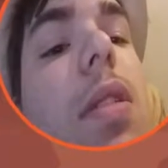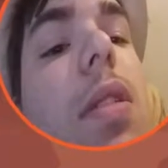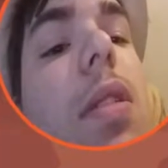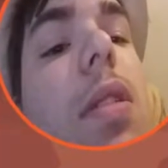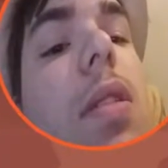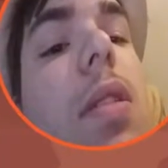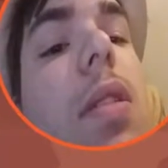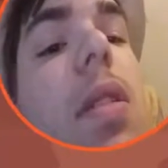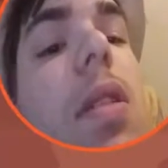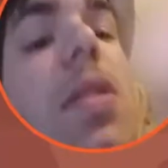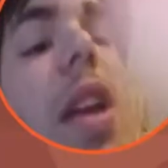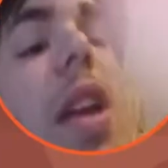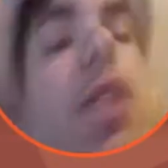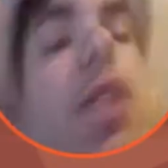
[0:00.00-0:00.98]
And then
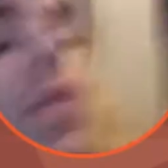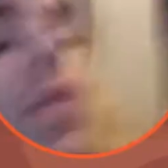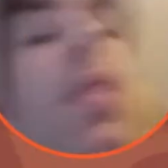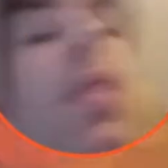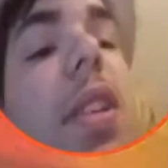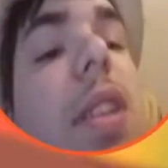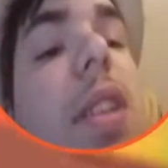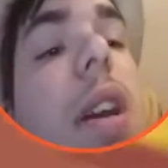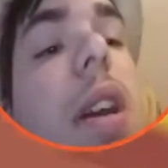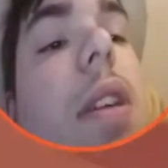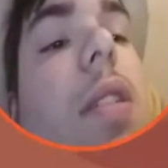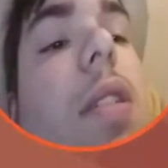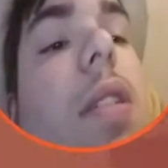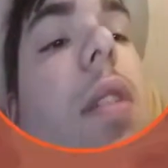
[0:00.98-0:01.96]
use this guy. Oh
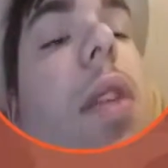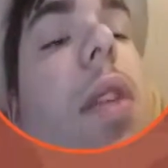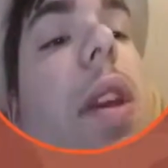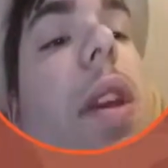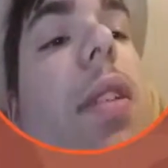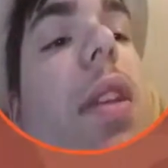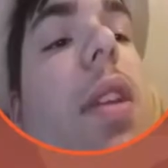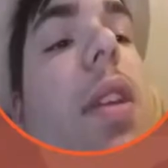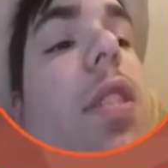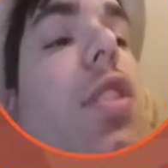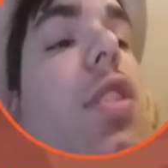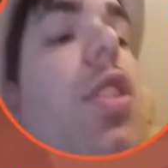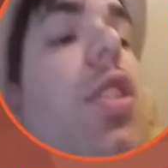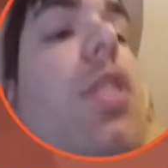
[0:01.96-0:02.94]
wait, that doesn't change
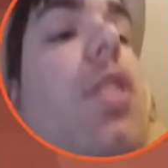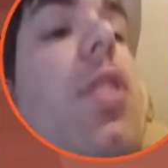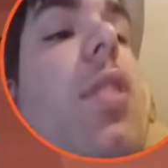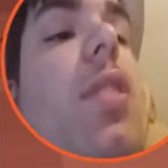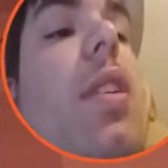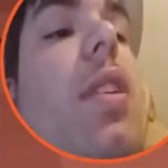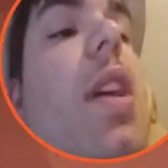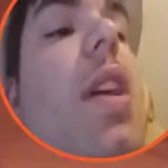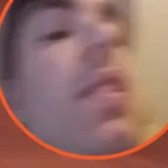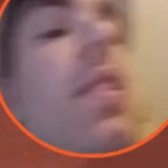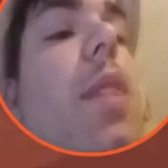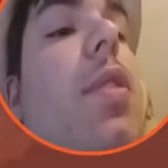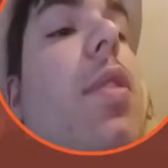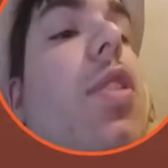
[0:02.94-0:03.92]
a thing. God damn it. Let's
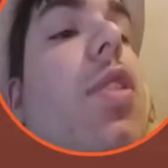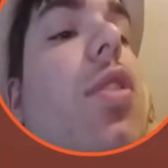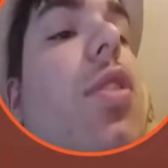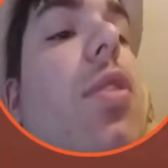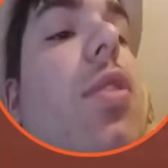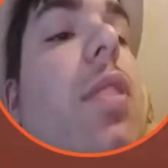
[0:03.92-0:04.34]
use this one.